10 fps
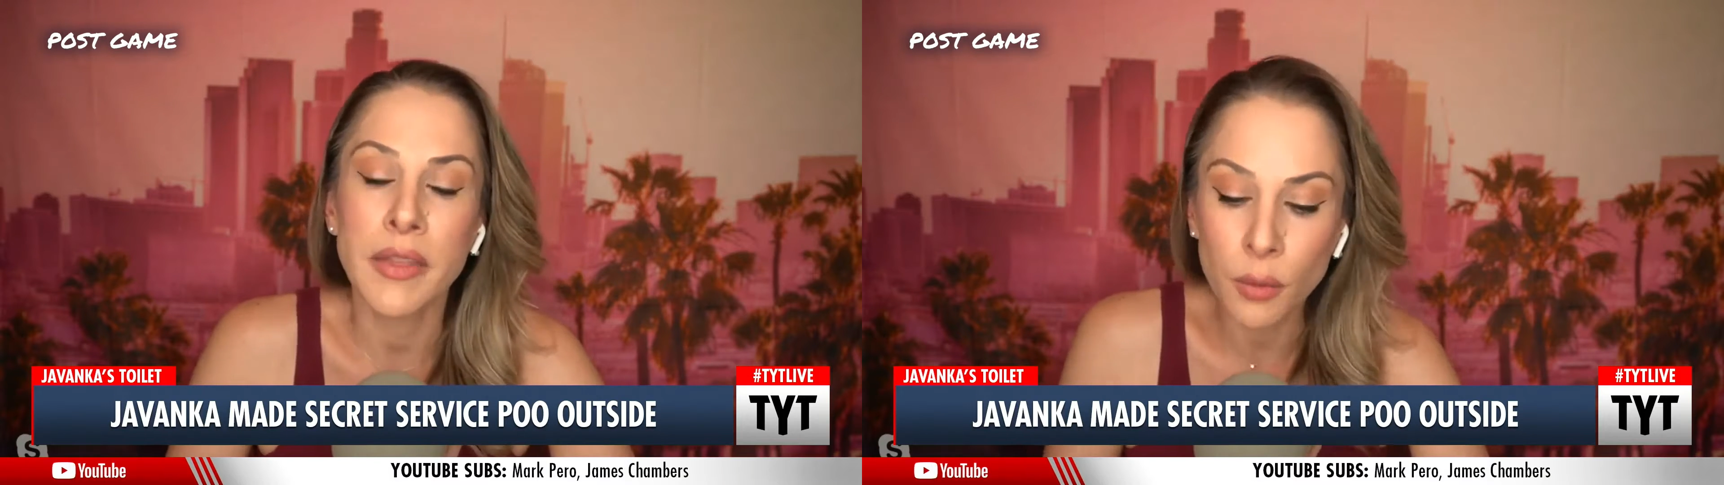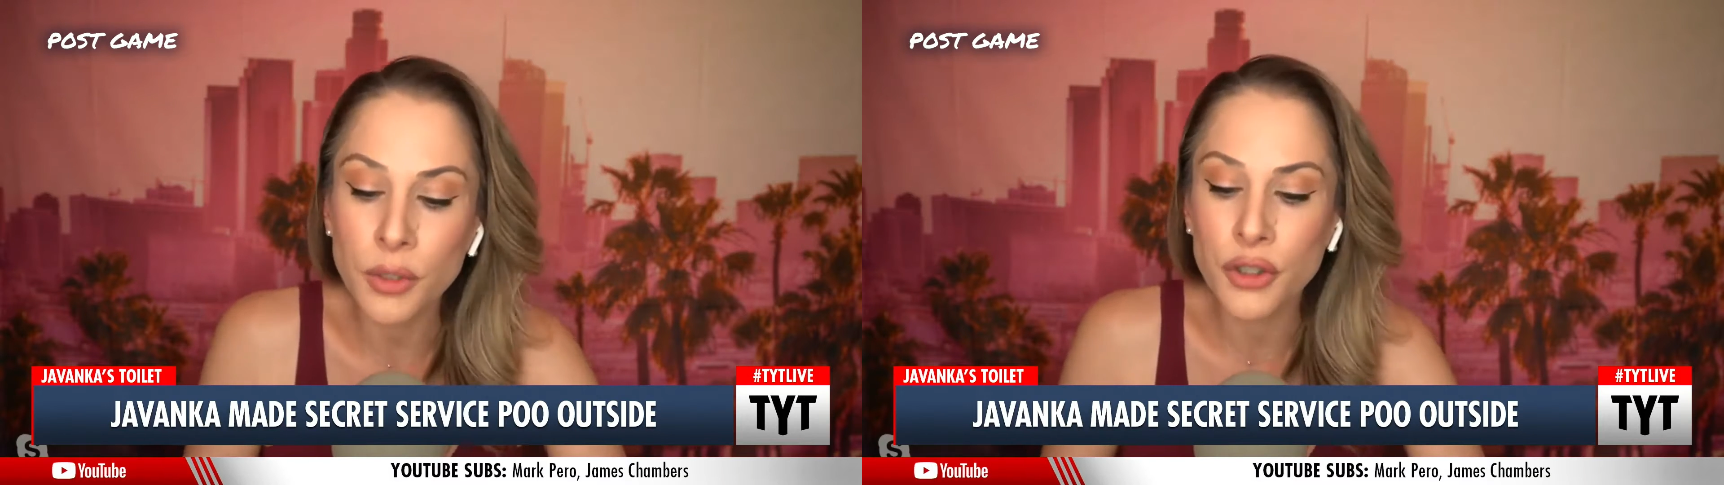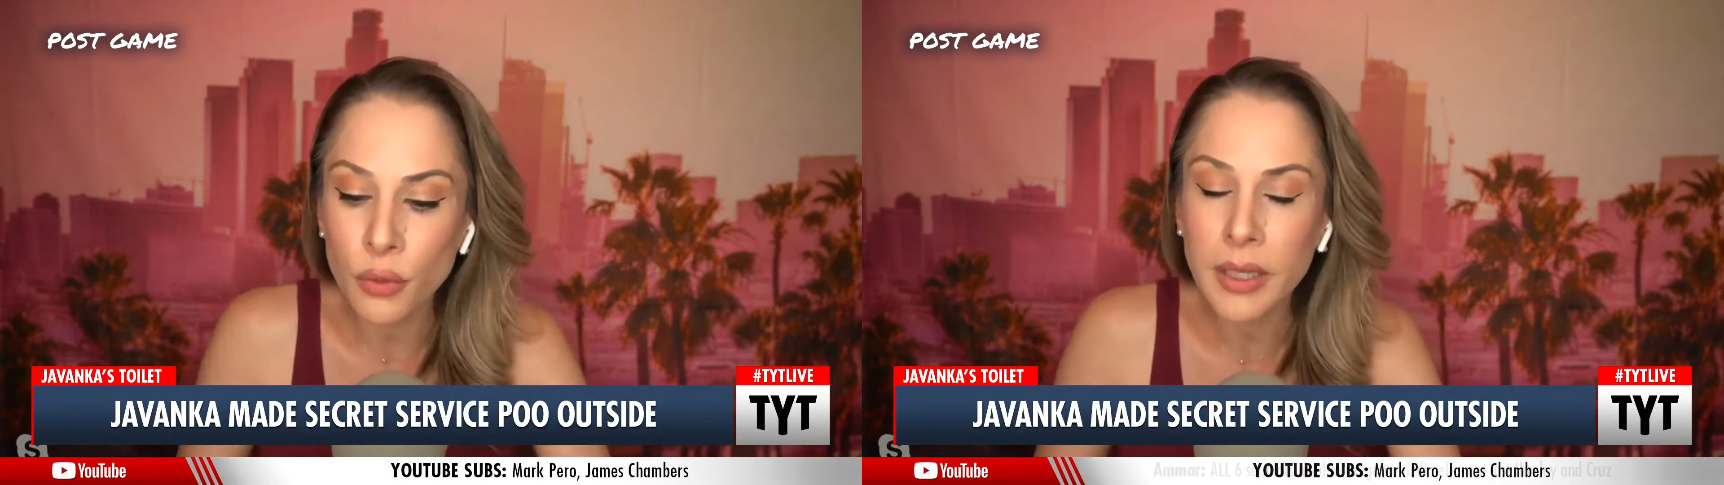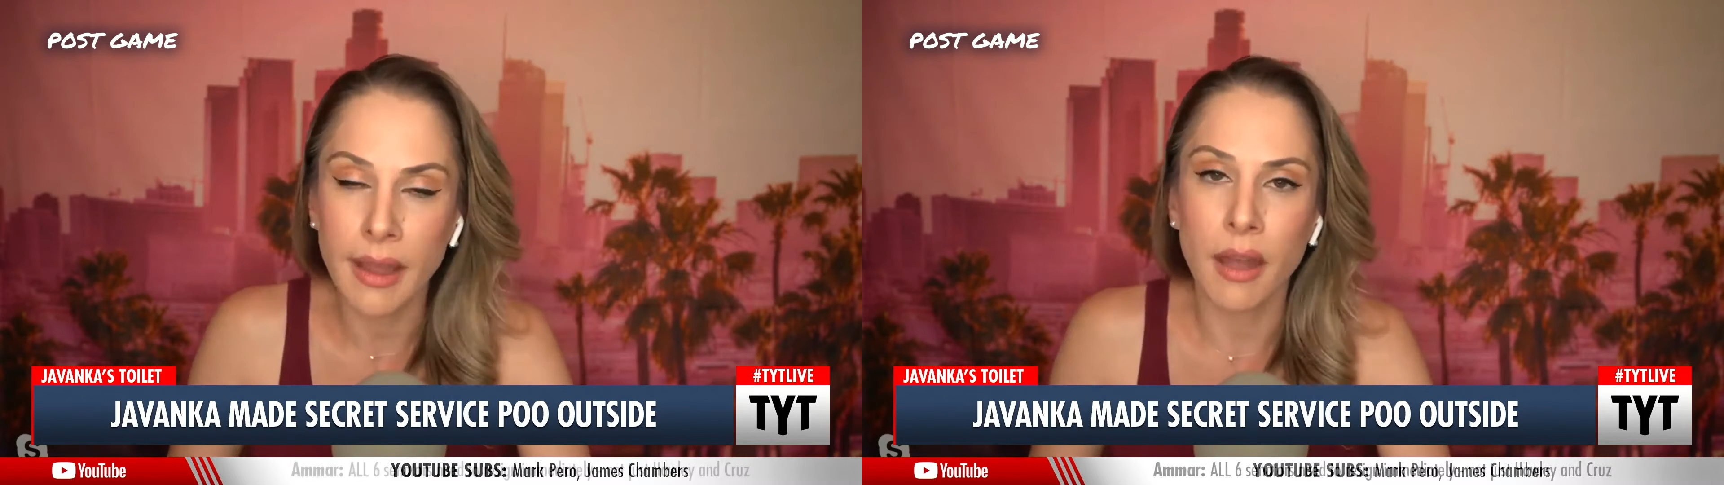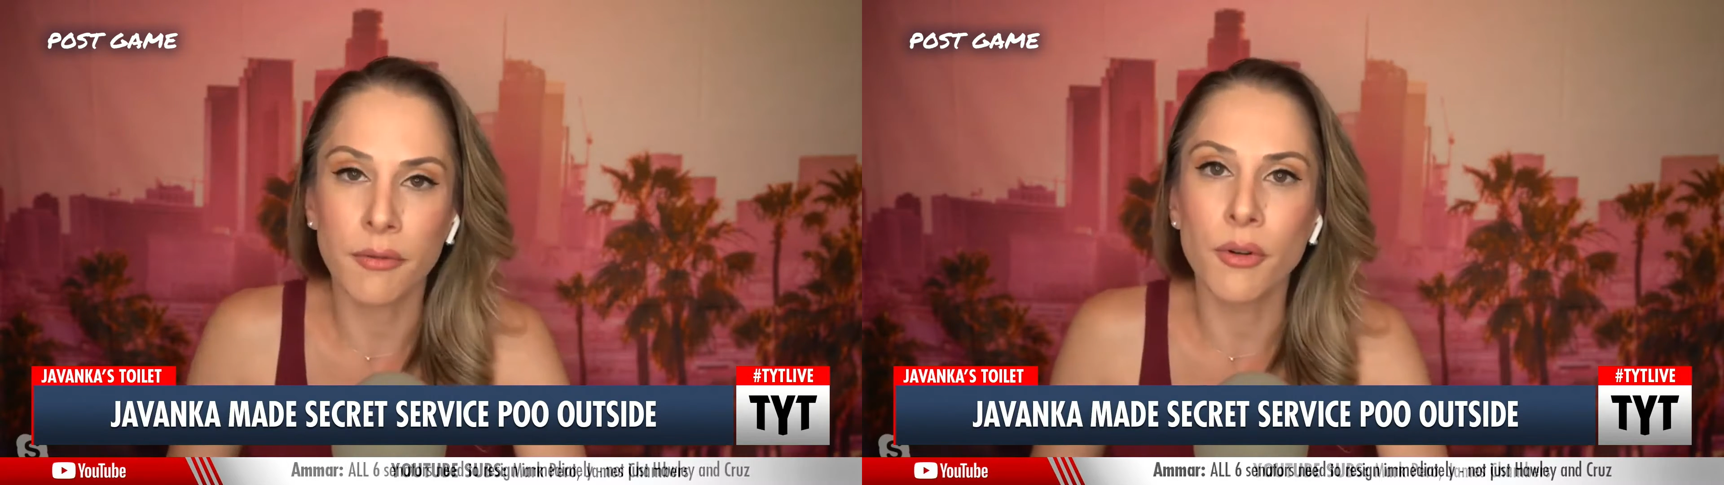And they were
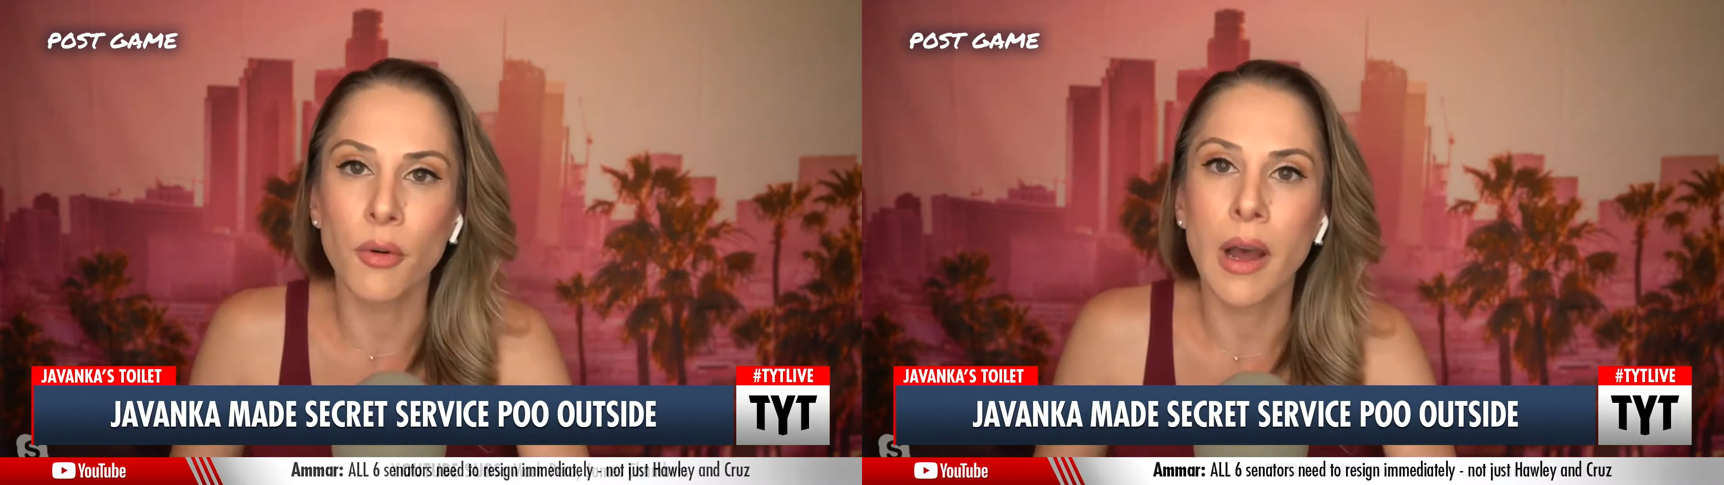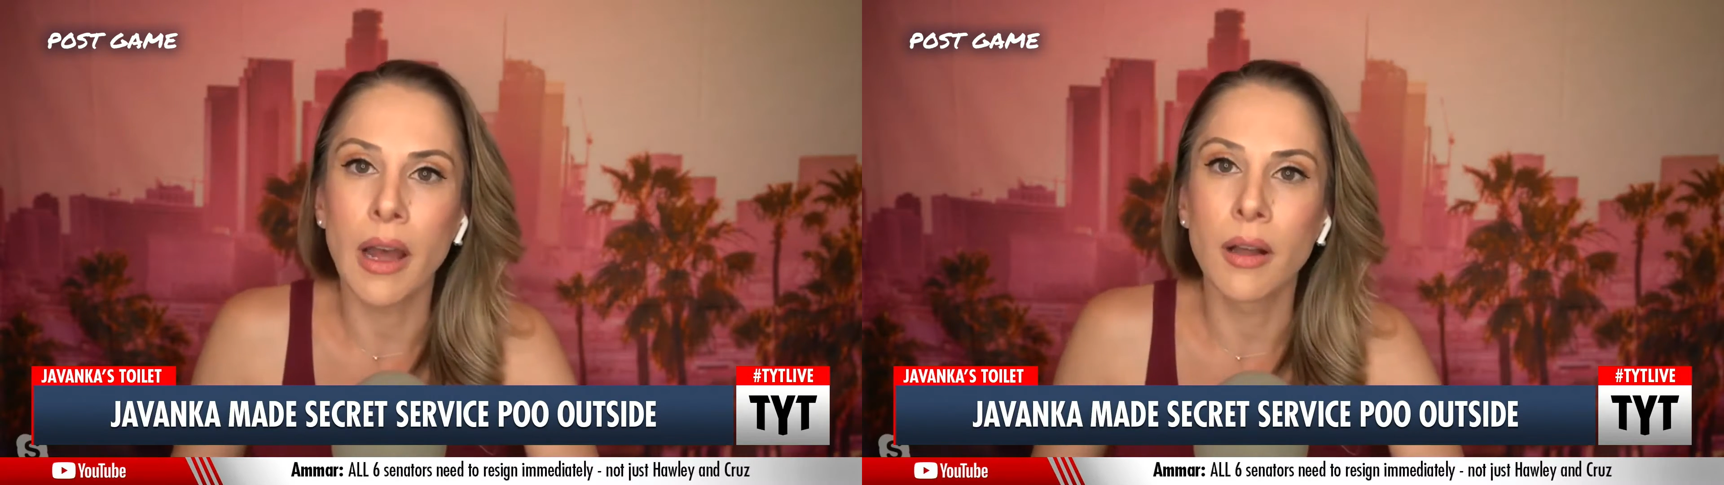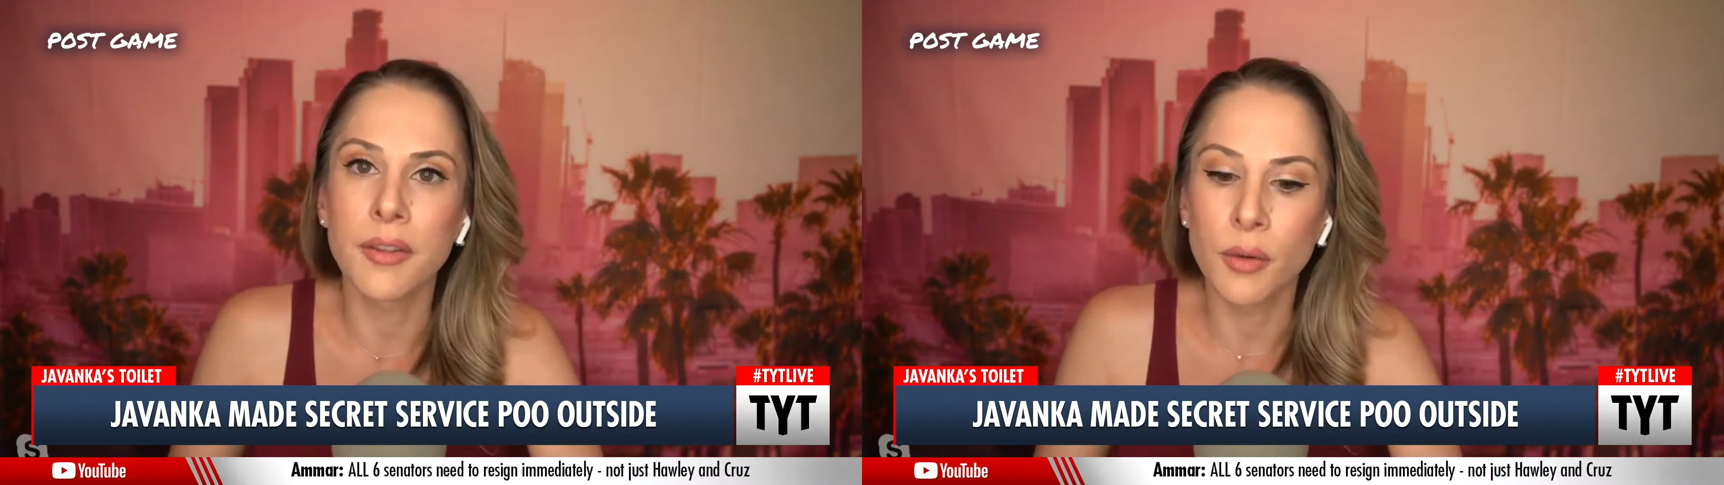doing that for a while.